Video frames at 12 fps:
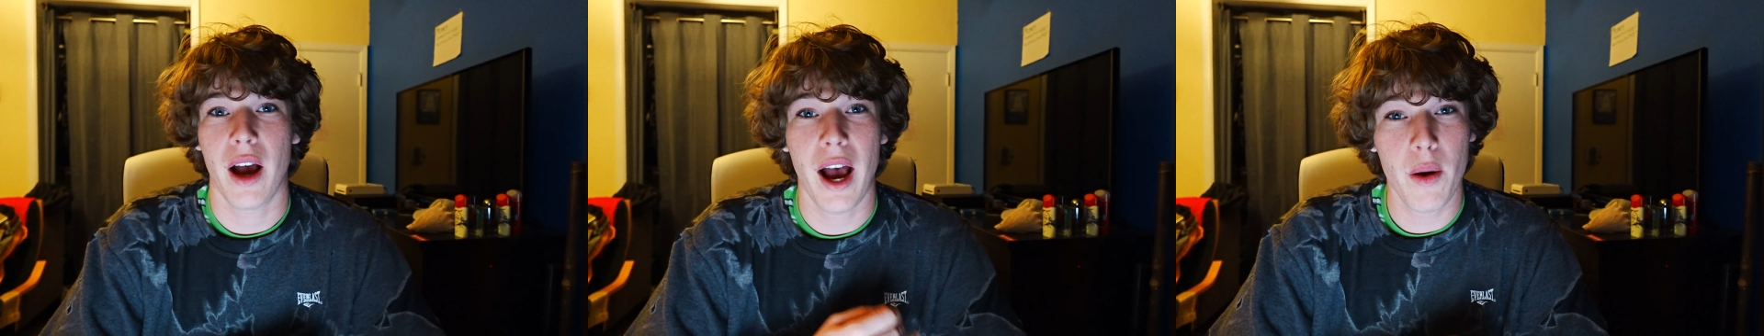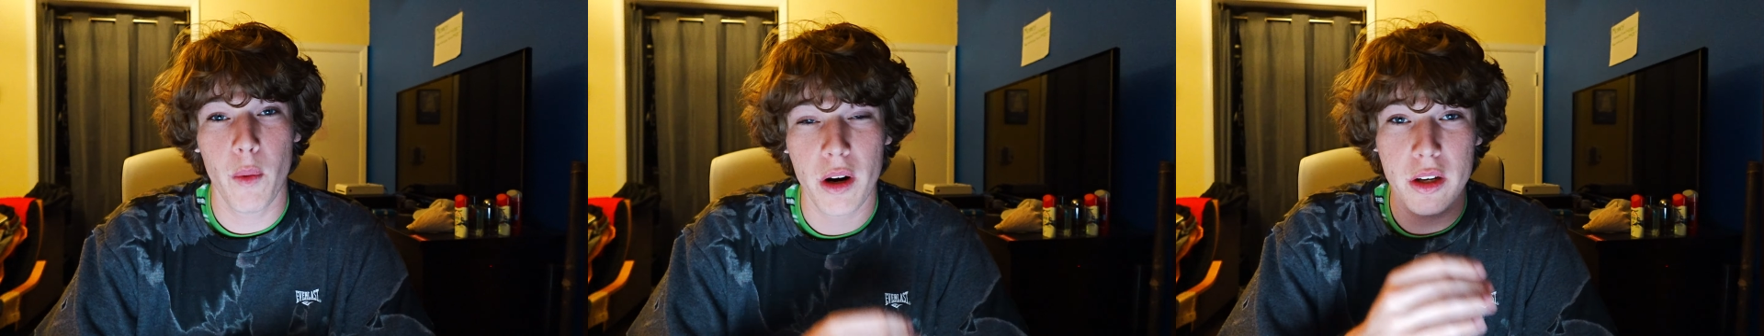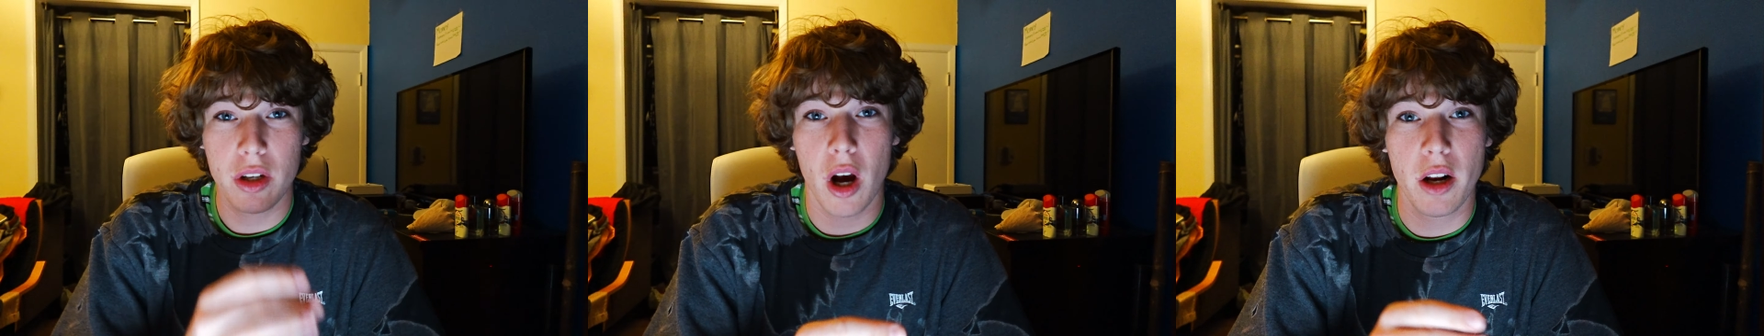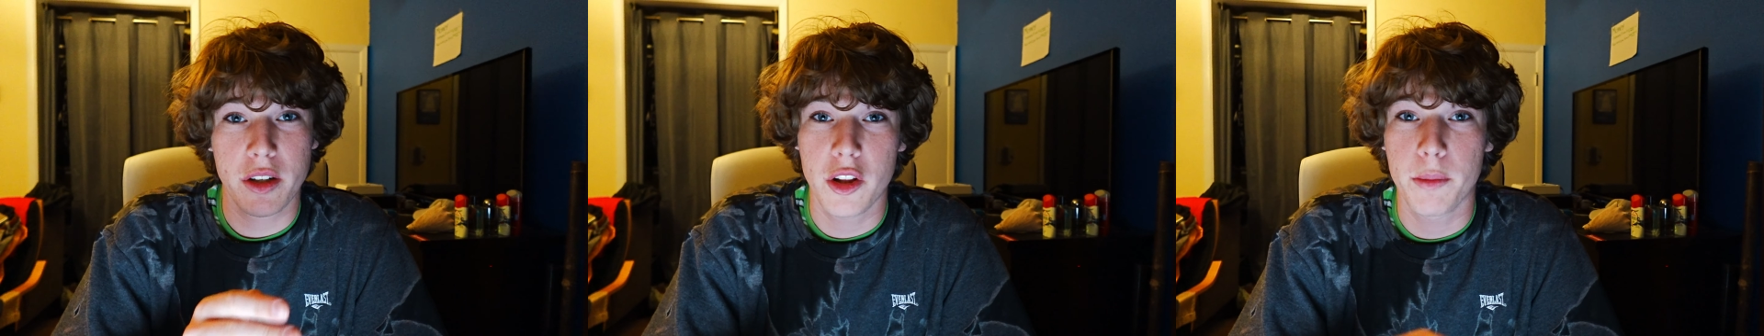I want to
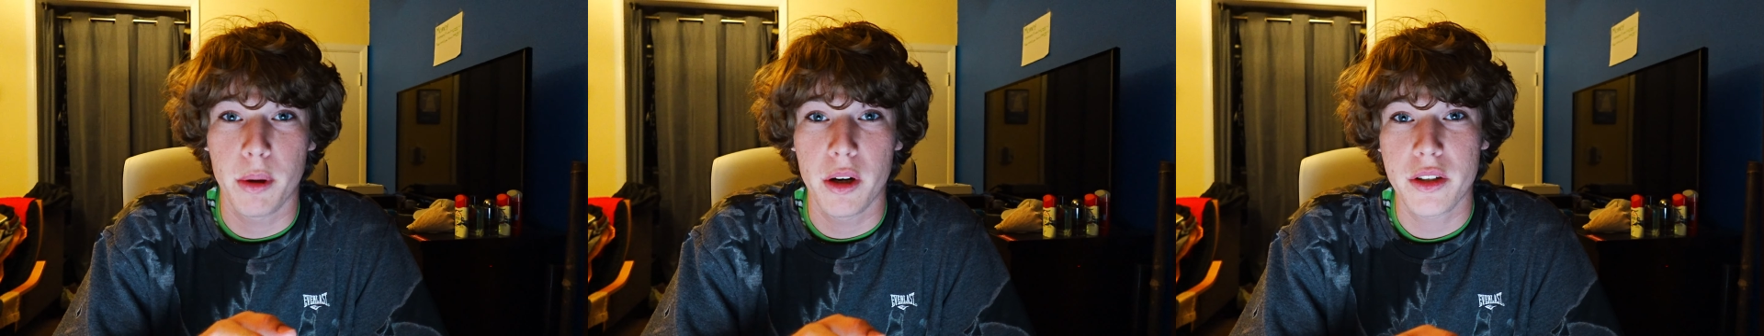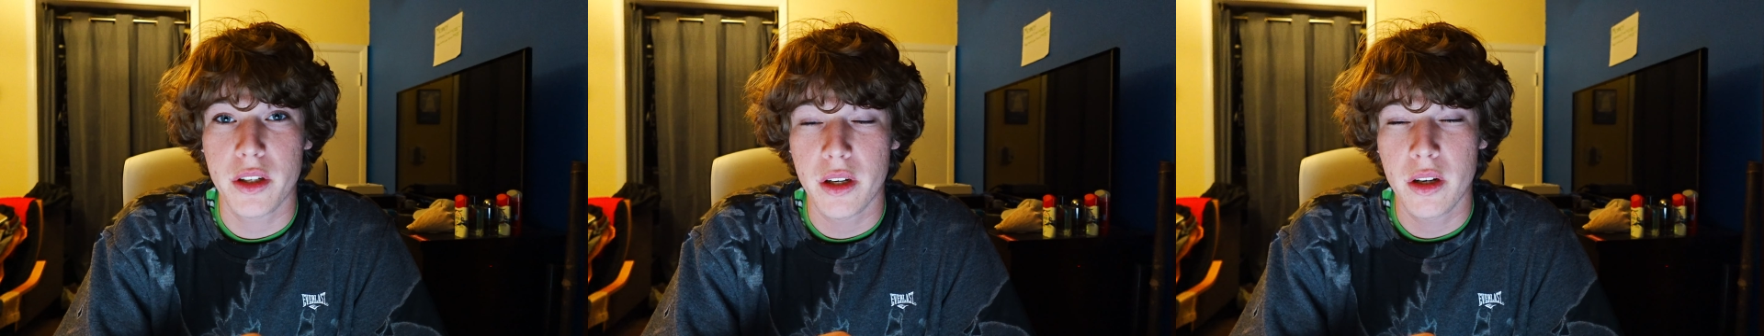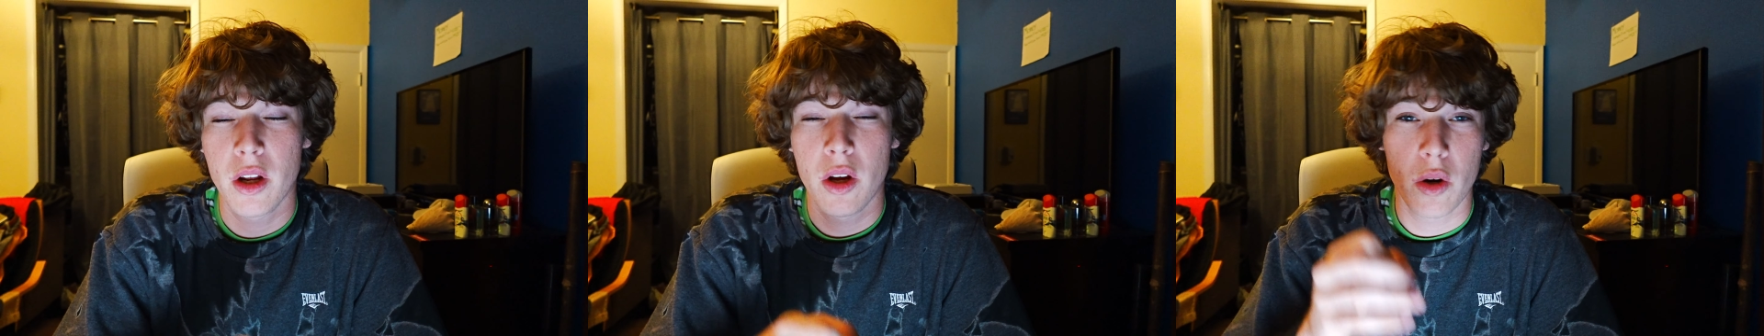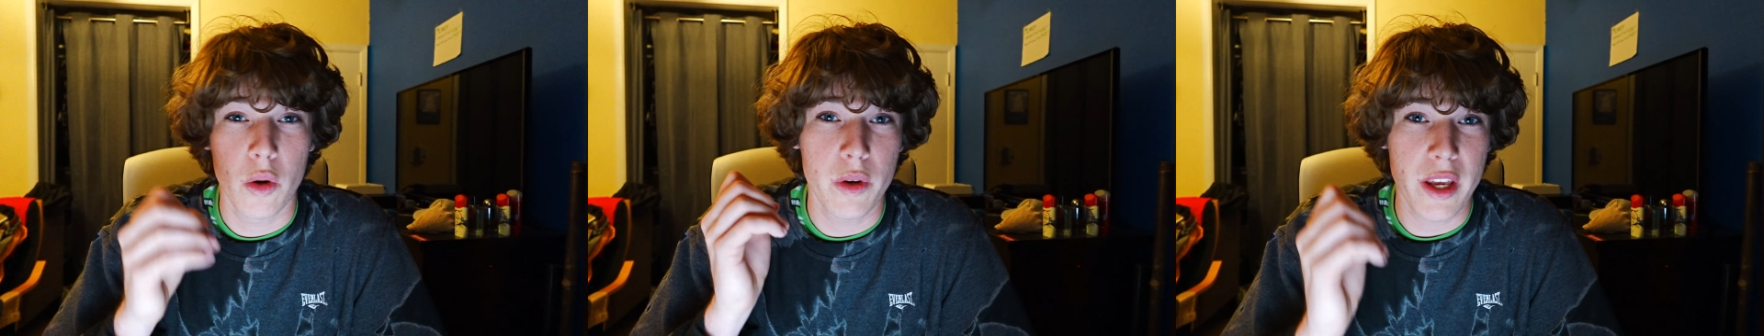talk to the person
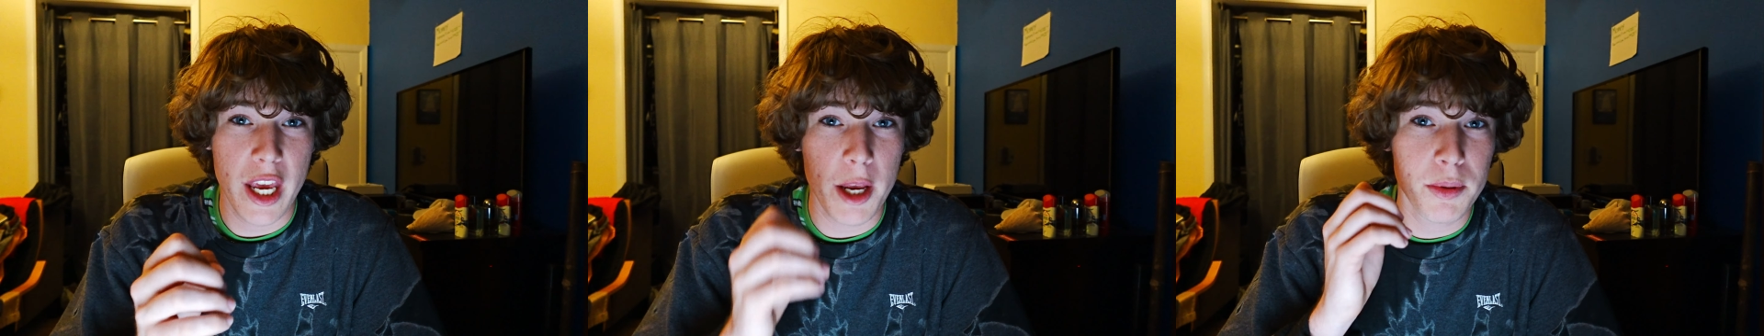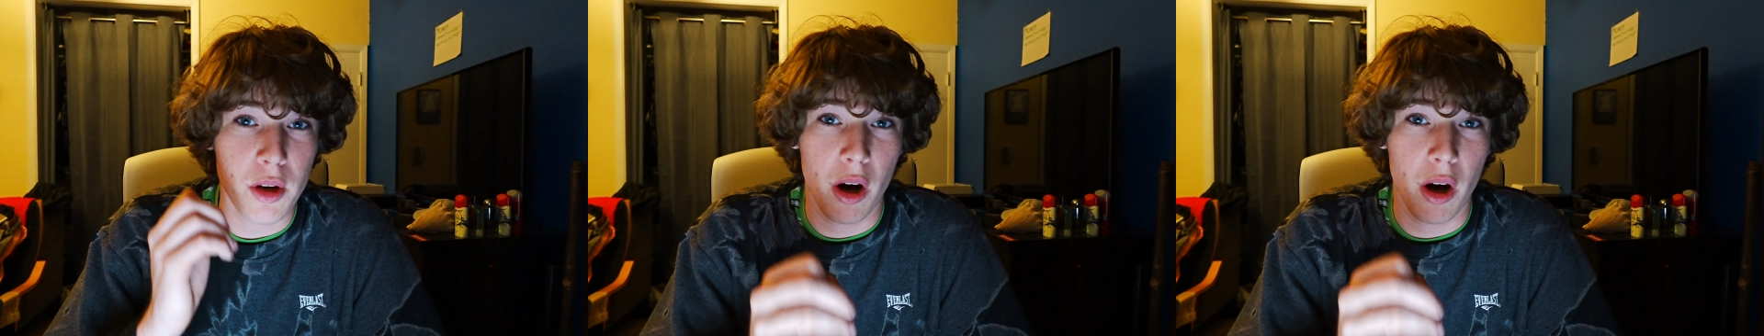who keeps